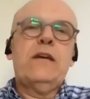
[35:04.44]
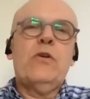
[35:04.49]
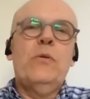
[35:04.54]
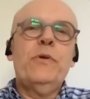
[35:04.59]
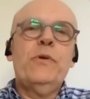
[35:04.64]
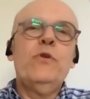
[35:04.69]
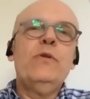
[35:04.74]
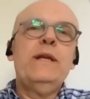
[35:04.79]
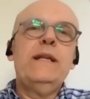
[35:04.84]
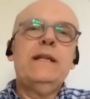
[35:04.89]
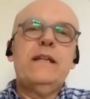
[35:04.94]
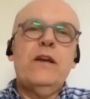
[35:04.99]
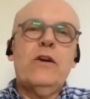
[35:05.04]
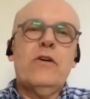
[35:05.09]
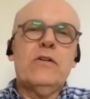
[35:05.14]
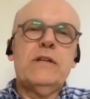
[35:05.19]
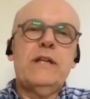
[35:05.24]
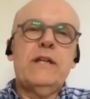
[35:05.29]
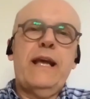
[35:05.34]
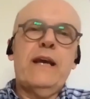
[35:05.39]
community
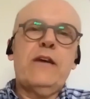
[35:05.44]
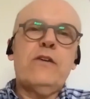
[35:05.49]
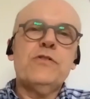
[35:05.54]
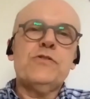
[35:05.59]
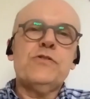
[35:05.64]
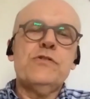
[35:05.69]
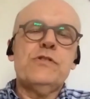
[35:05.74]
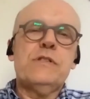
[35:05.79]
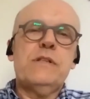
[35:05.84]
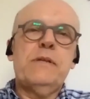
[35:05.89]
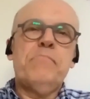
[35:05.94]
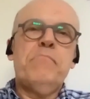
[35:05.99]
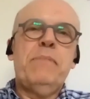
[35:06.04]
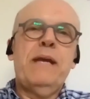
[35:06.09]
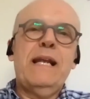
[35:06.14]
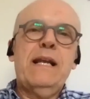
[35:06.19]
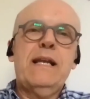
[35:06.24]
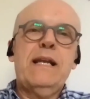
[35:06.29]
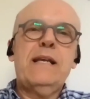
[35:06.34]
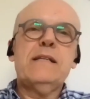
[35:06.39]
or the ecosystem
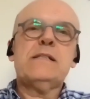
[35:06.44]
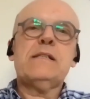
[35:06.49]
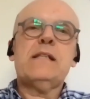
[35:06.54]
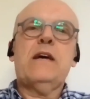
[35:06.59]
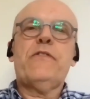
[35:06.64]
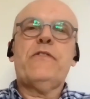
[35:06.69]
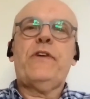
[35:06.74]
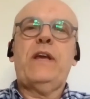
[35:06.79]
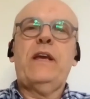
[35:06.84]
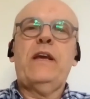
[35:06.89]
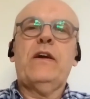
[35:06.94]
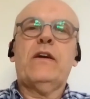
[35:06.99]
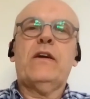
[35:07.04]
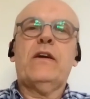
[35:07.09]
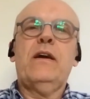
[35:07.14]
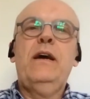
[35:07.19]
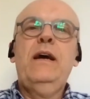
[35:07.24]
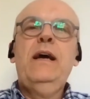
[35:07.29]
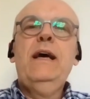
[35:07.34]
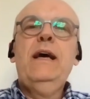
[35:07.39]
building stuff
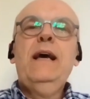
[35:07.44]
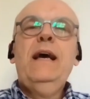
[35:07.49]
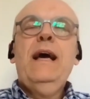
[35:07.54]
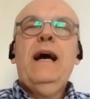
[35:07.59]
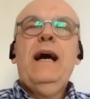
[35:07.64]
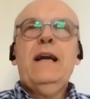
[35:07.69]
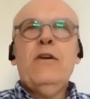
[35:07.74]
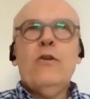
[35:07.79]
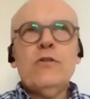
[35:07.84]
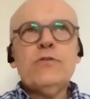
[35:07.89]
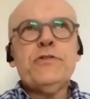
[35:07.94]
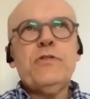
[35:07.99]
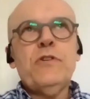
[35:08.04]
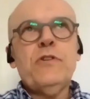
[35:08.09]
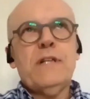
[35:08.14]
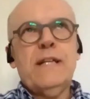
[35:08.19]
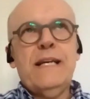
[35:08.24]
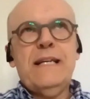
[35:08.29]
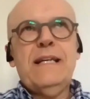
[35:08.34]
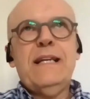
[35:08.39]
here. And
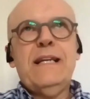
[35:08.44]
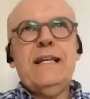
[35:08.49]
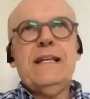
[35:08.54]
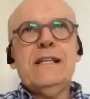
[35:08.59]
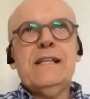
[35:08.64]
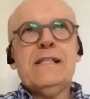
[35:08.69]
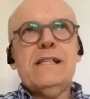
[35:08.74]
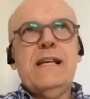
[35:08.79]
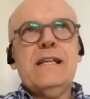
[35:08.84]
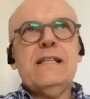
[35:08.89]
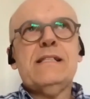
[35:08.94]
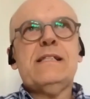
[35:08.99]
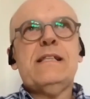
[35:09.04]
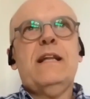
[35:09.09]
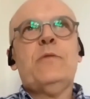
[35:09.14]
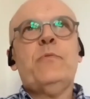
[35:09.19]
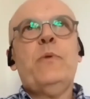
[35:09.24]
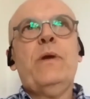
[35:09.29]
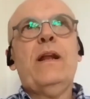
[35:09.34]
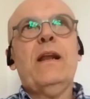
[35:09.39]
also then in the sense
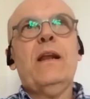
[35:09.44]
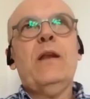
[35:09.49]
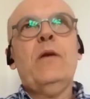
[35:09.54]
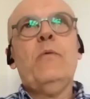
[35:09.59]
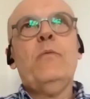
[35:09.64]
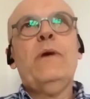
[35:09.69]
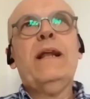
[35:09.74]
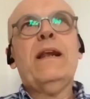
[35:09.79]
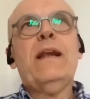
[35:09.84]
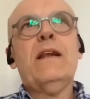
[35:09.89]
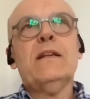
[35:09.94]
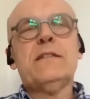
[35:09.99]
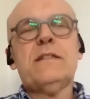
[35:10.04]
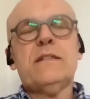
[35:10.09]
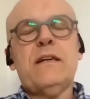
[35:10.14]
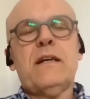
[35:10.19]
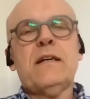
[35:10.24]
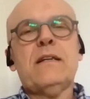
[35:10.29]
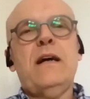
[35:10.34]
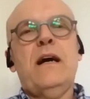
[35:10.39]
that we'll
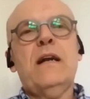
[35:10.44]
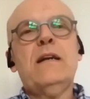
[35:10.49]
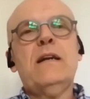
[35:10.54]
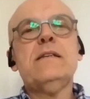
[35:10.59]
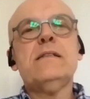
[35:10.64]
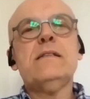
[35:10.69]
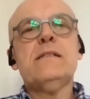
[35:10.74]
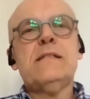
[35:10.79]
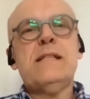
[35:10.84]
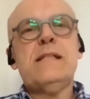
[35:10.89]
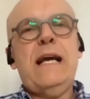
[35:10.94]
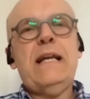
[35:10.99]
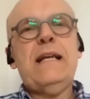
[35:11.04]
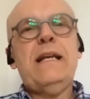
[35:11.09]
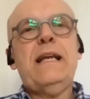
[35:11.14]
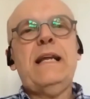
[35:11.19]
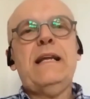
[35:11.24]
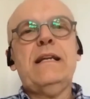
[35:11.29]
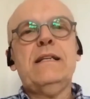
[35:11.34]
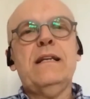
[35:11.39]
start
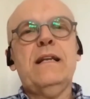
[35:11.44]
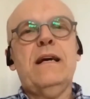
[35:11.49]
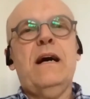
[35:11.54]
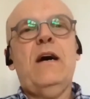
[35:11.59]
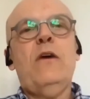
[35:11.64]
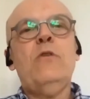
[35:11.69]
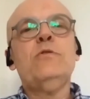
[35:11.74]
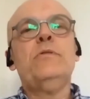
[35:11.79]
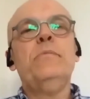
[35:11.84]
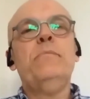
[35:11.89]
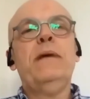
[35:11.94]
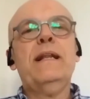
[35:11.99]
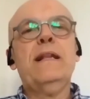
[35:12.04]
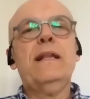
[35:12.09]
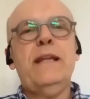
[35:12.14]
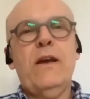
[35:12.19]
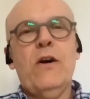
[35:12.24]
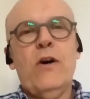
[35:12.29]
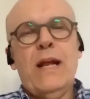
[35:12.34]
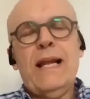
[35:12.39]
understanding how to
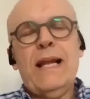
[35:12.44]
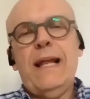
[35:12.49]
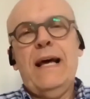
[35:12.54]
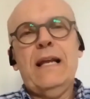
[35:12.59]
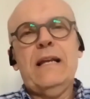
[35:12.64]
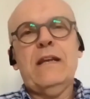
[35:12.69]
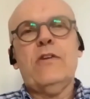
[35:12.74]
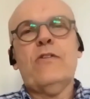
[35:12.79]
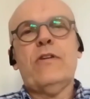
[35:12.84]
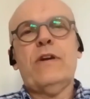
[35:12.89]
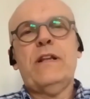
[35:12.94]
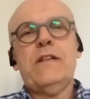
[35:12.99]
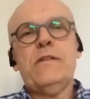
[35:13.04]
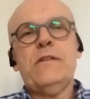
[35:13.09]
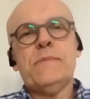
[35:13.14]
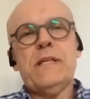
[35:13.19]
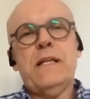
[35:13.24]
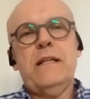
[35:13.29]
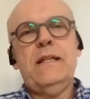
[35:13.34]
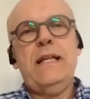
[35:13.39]
build the
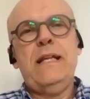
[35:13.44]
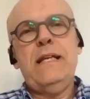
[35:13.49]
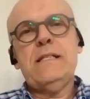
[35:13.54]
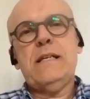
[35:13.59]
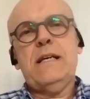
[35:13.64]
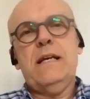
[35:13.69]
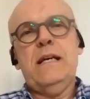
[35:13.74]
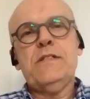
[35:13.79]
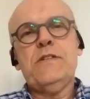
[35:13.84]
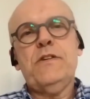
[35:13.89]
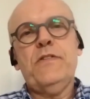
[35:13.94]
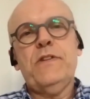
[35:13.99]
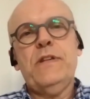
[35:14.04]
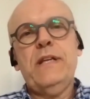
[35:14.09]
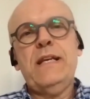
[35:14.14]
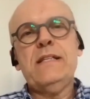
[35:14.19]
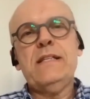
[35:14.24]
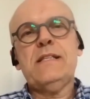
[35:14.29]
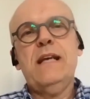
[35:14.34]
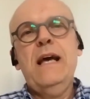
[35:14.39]
algorithms and these kinds of
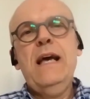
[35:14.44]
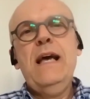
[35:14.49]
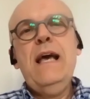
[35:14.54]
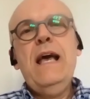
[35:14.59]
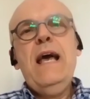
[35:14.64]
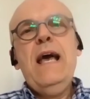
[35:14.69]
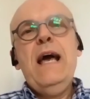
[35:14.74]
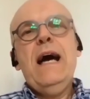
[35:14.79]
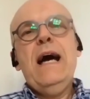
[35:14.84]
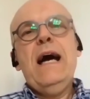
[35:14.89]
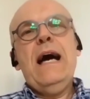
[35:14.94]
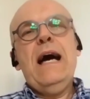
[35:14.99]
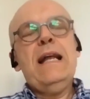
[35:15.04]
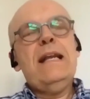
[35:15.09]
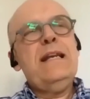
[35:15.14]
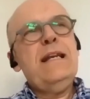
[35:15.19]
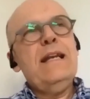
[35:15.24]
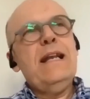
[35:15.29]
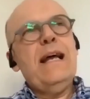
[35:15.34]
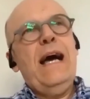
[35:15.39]
things.
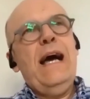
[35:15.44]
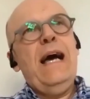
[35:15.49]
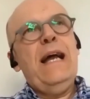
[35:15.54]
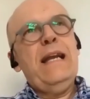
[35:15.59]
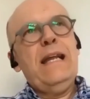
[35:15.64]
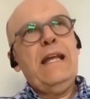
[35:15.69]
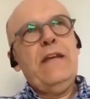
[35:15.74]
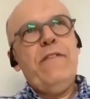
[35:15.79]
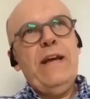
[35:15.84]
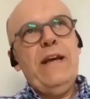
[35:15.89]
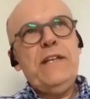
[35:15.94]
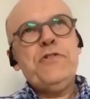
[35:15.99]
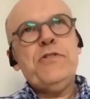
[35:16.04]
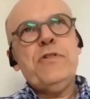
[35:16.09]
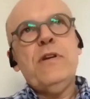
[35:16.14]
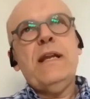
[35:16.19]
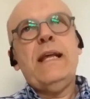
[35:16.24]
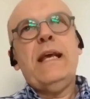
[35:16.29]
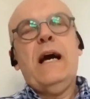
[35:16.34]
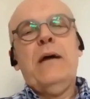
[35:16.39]
And
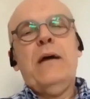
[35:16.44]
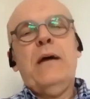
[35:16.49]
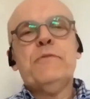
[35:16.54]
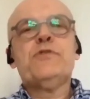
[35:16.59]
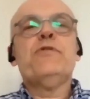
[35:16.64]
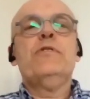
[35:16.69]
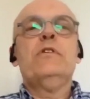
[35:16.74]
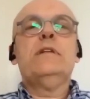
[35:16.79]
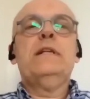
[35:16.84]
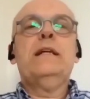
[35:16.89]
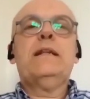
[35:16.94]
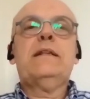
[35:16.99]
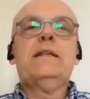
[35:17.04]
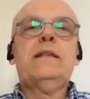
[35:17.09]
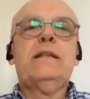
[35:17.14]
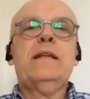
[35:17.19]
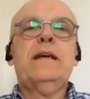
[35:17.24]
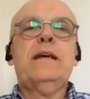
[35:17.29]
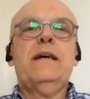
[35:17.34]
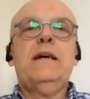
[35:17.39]
eventually I'm sure that
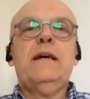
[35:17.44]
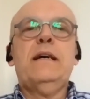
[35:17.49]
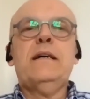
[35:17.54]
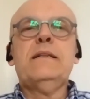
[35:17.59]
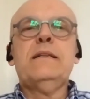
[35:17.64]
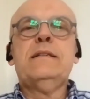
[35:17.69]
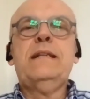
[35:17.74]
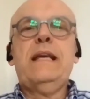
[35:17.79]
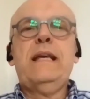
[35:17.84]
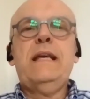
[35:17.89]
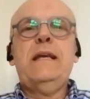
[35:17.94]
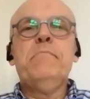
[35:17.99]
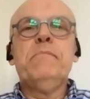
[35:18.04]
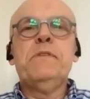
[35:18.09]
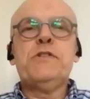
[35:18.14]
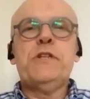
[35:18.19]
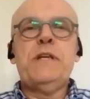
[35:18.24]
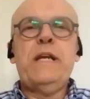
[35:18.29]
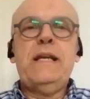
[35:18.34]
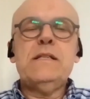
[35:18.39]
the
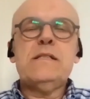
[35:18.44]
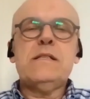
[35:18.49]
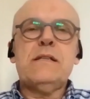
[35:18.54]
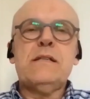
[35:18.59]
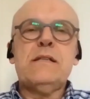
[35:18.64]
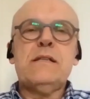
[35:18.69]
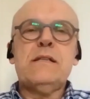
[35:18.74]
machines